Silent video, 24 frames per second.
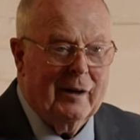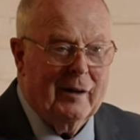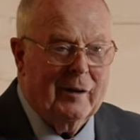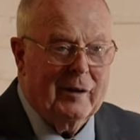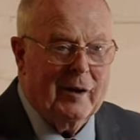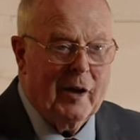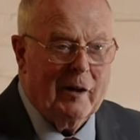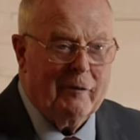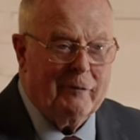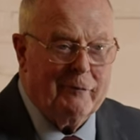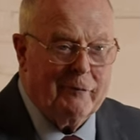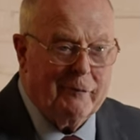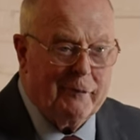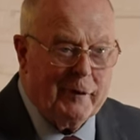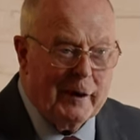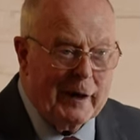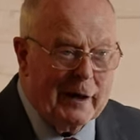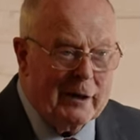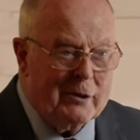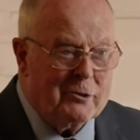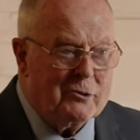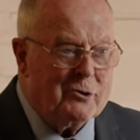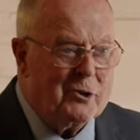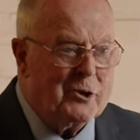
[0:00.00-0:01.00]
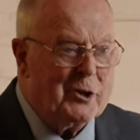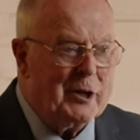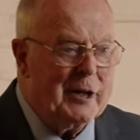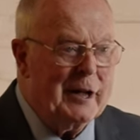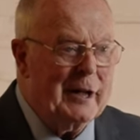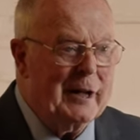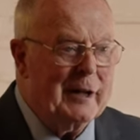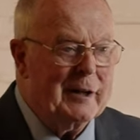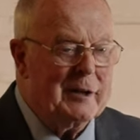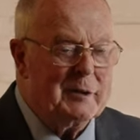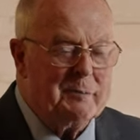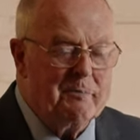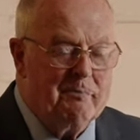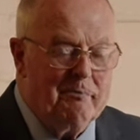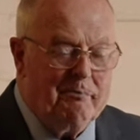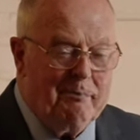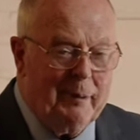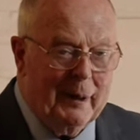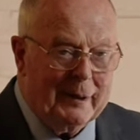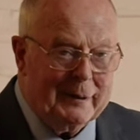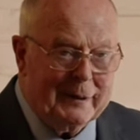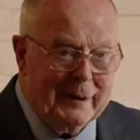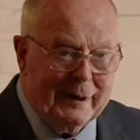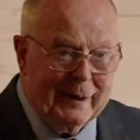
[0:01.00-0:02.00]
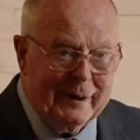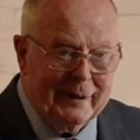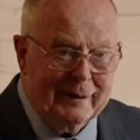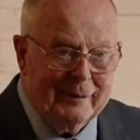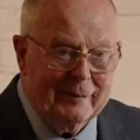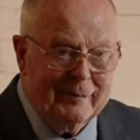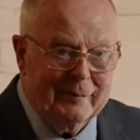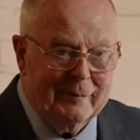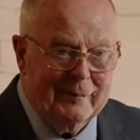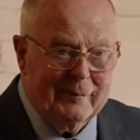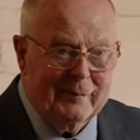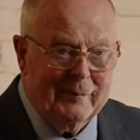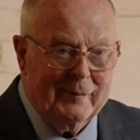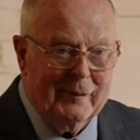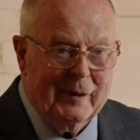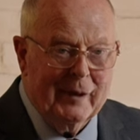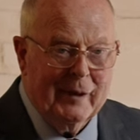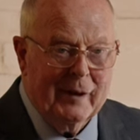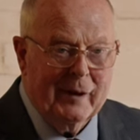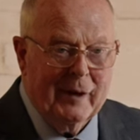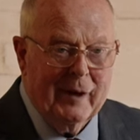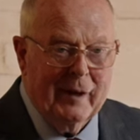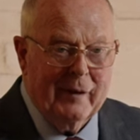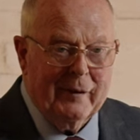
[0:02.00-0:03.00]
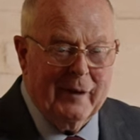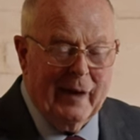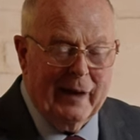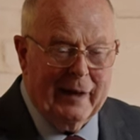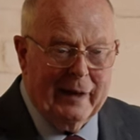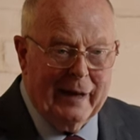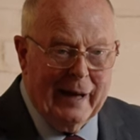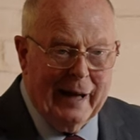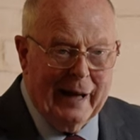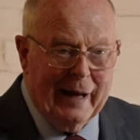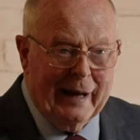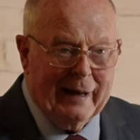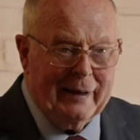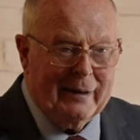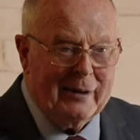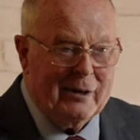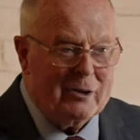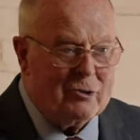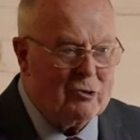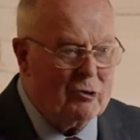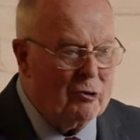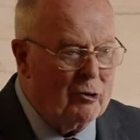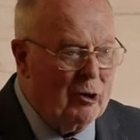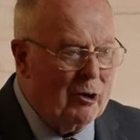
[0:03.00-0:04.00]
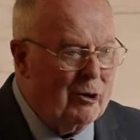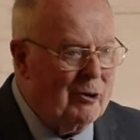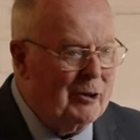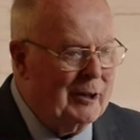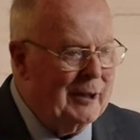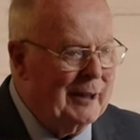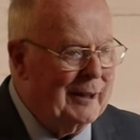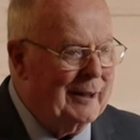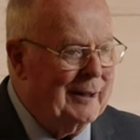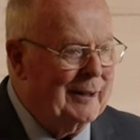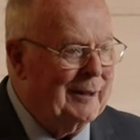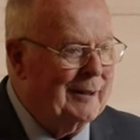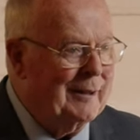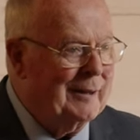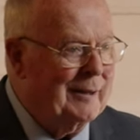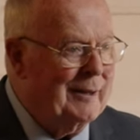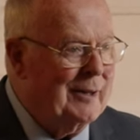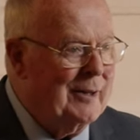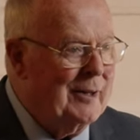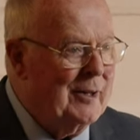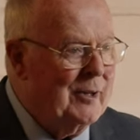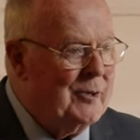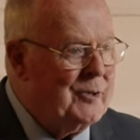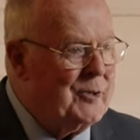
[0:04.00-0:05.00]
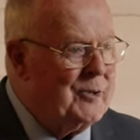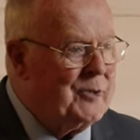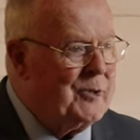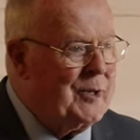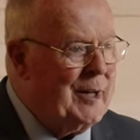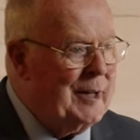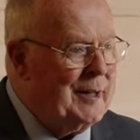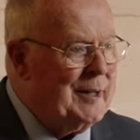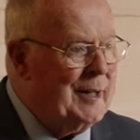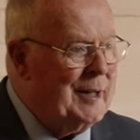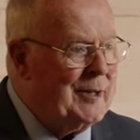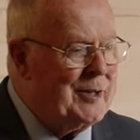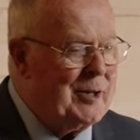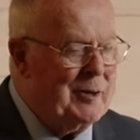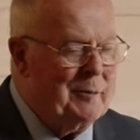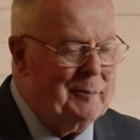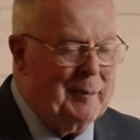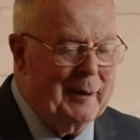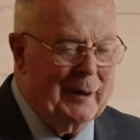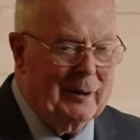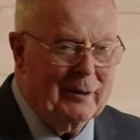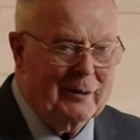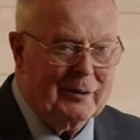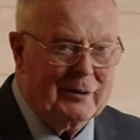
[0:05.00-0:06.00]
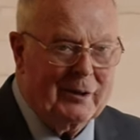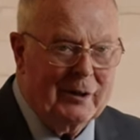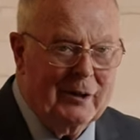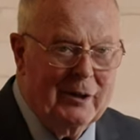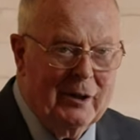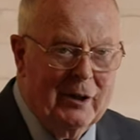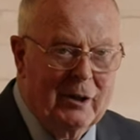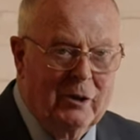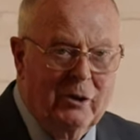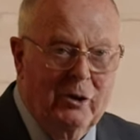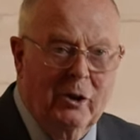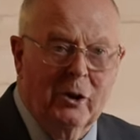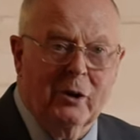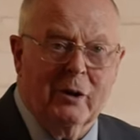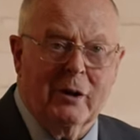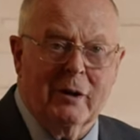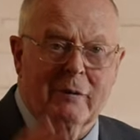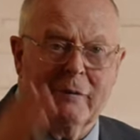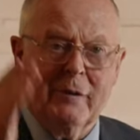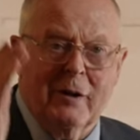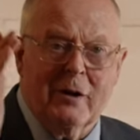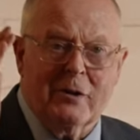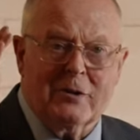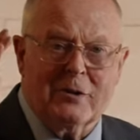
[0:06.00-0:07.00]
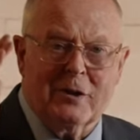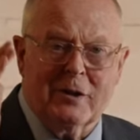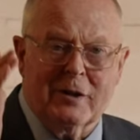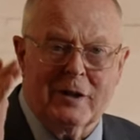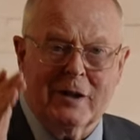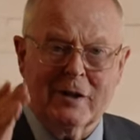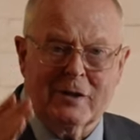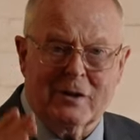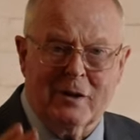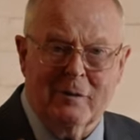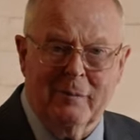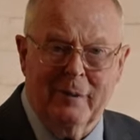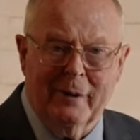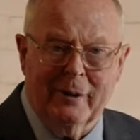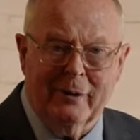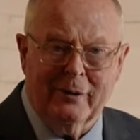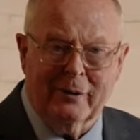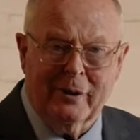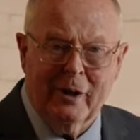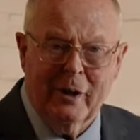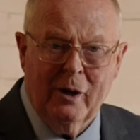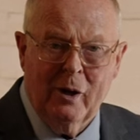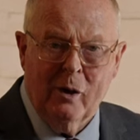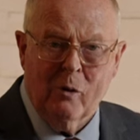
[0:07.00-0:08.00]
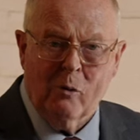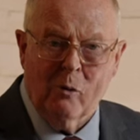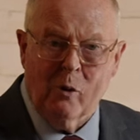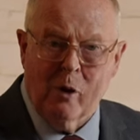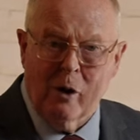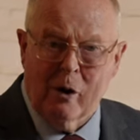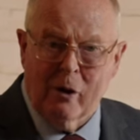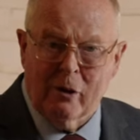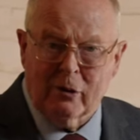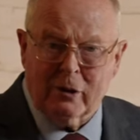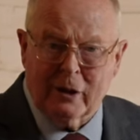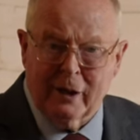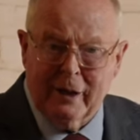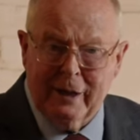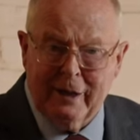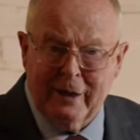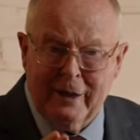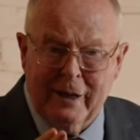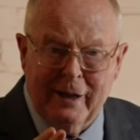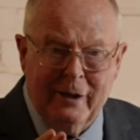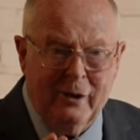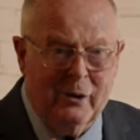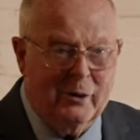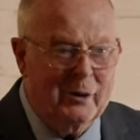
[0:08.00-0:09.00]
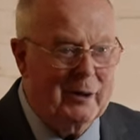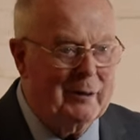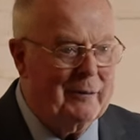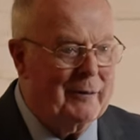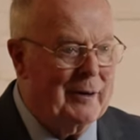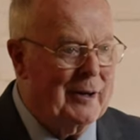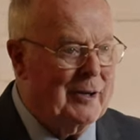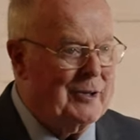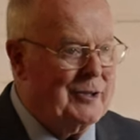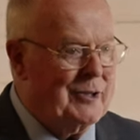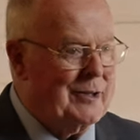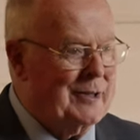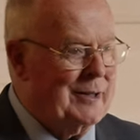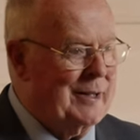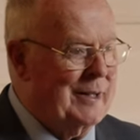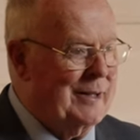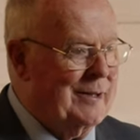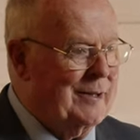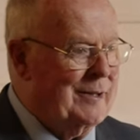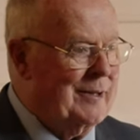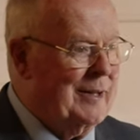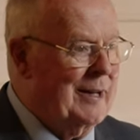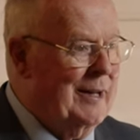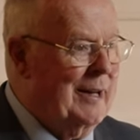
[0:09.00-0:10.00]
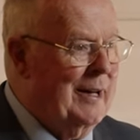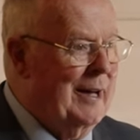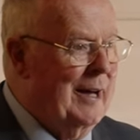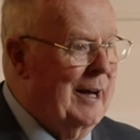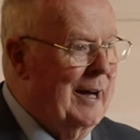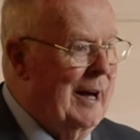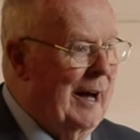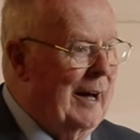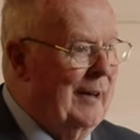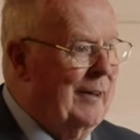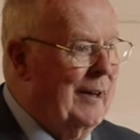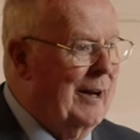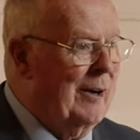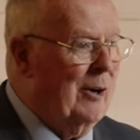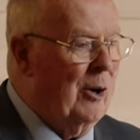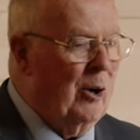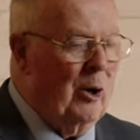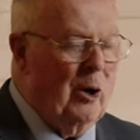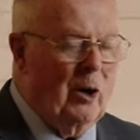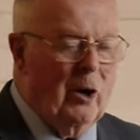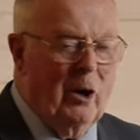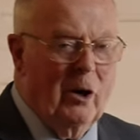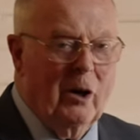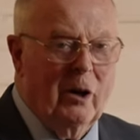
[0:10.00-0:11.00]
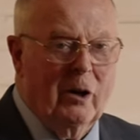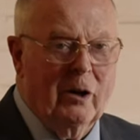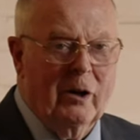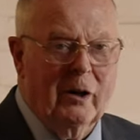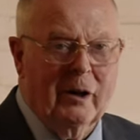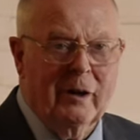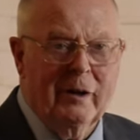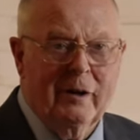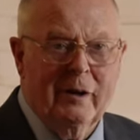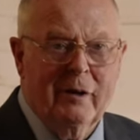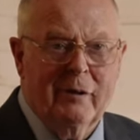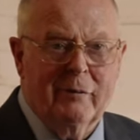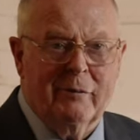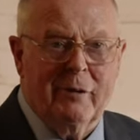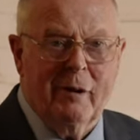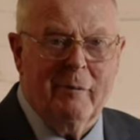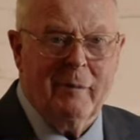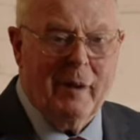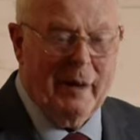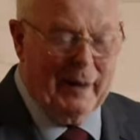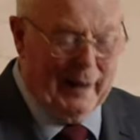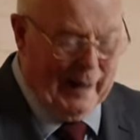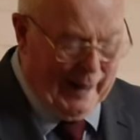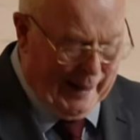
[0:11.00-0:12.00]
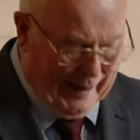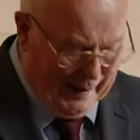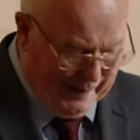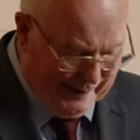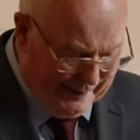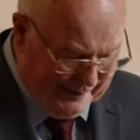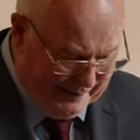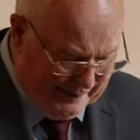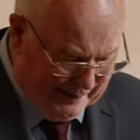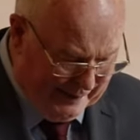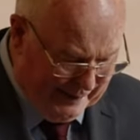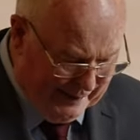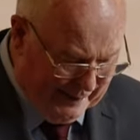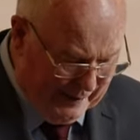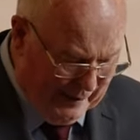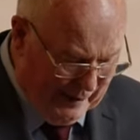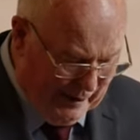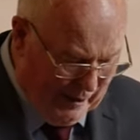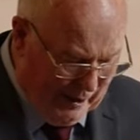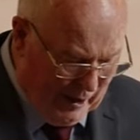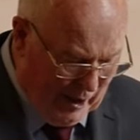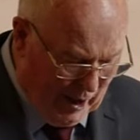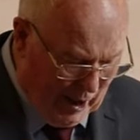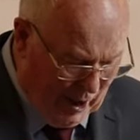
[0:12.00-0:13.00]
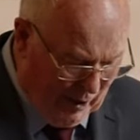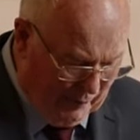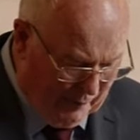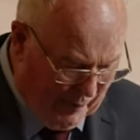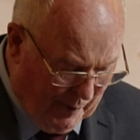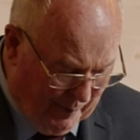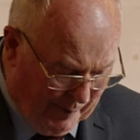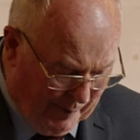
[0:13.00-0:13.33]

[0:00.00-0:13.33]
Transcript: The fig tree is budding. The land is growing. Cities are built. Universities are built. World-leading universities. And they're all from the land of the